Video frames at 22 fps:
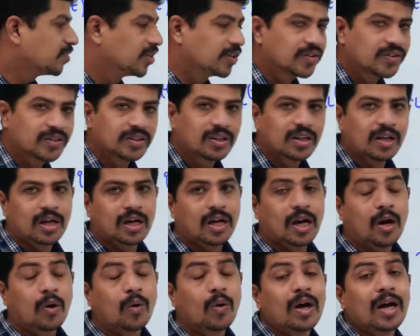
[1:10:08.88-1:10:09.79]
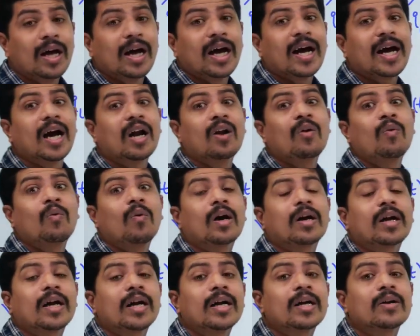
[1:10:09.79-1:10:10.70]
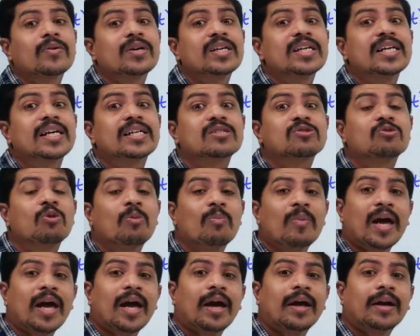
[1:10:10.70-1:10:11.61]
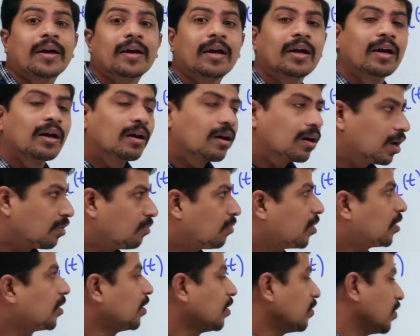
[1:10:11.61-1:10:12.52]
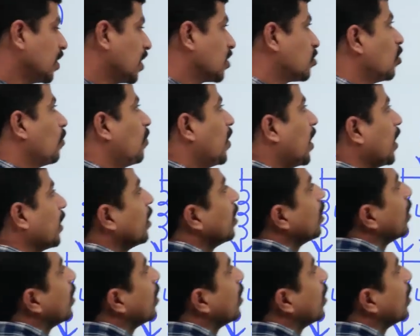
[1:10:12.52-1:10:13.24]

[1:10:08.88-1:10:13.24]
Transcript: this. Now convert into S domain. Convert into S domain.